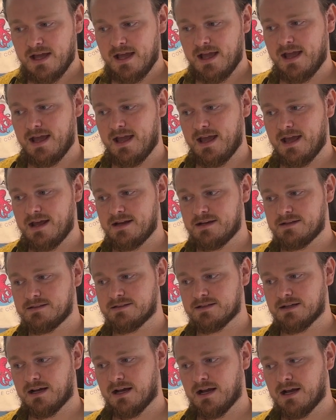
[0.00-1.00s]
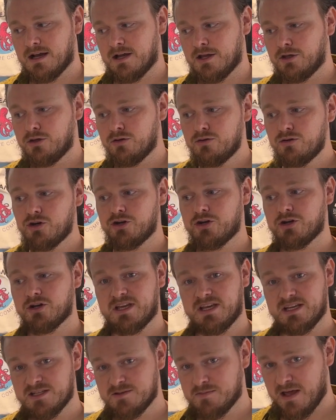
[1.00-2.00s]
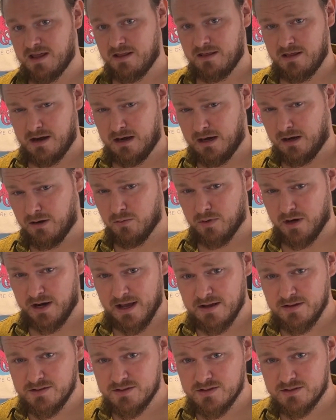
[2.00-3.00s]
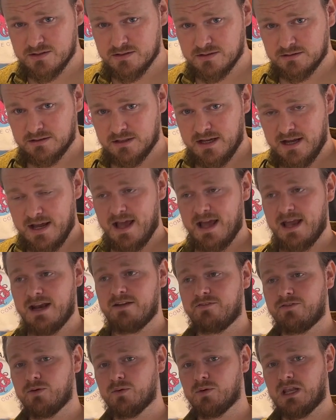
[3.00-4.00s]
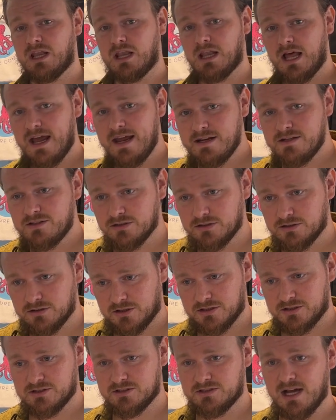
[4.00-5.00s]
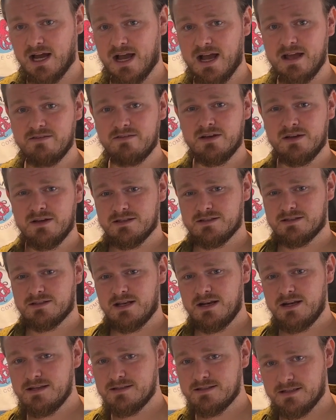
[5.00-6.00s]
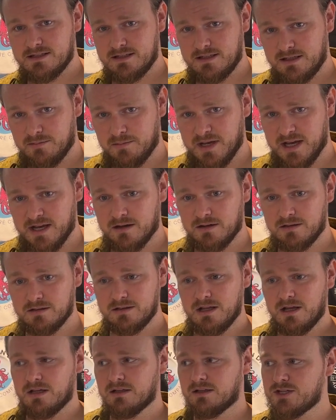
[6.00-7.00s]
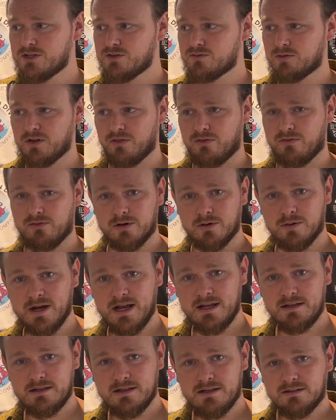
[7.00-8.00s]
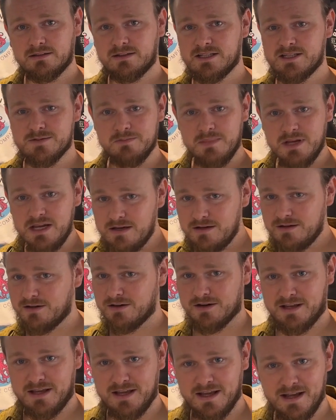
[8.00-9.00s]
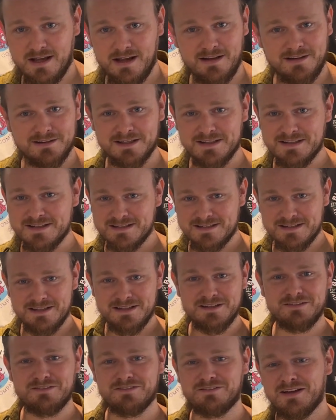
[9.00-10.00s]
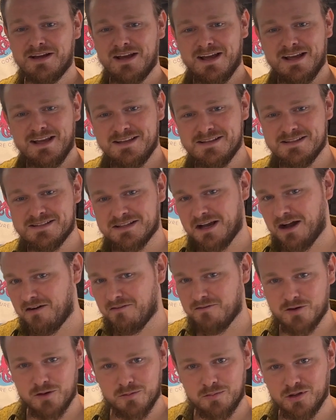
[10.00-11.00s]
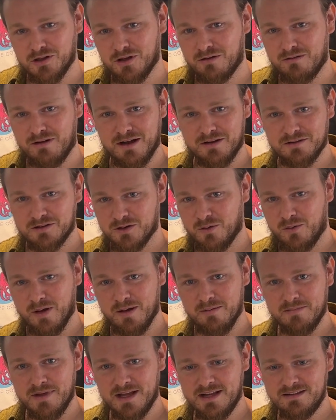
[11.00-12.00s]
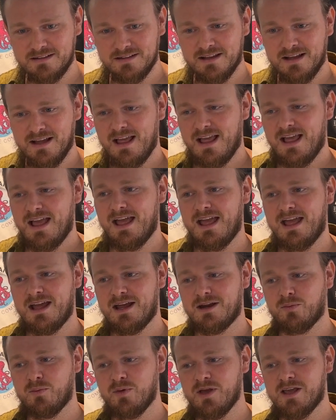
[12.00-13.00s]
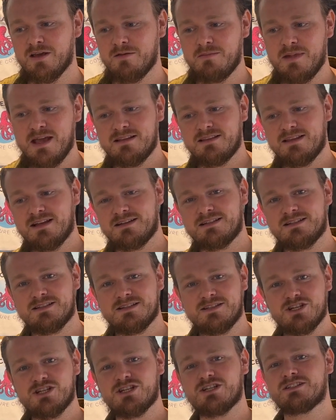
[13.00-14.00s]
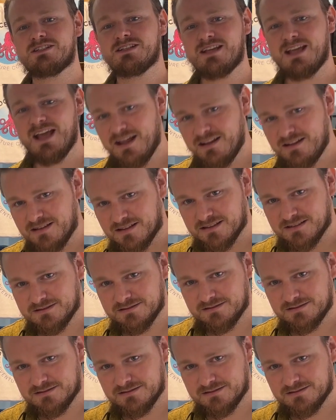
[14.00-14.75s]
And you know your kids better than anyone else. And if you would like to learn to dive, send us an email. Let's run through it. Let's meet your kid. Let's see if he's comfortable around equipment, and we can make that decision together.